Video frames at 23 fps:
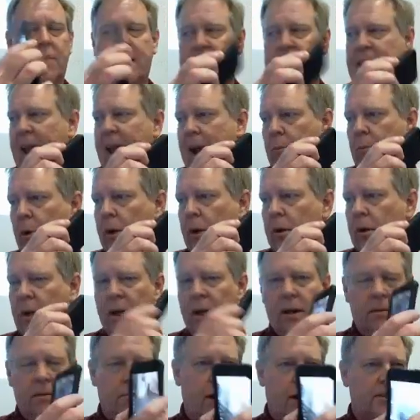camera
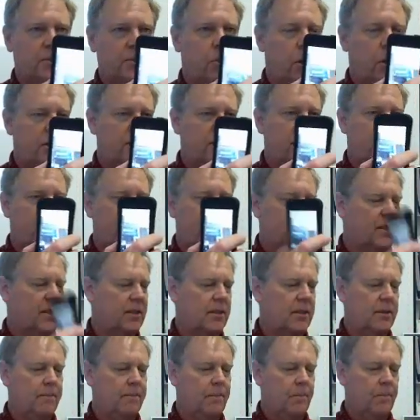in my small
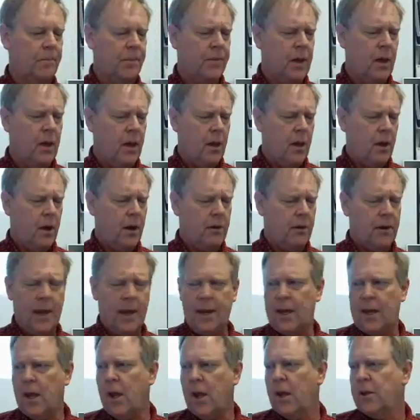devices.
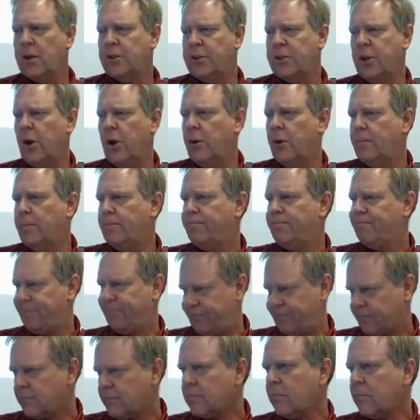Alrighty, so
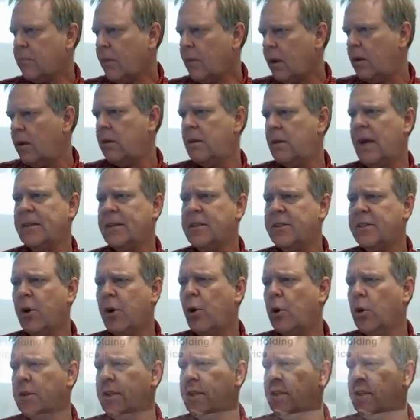that's the holding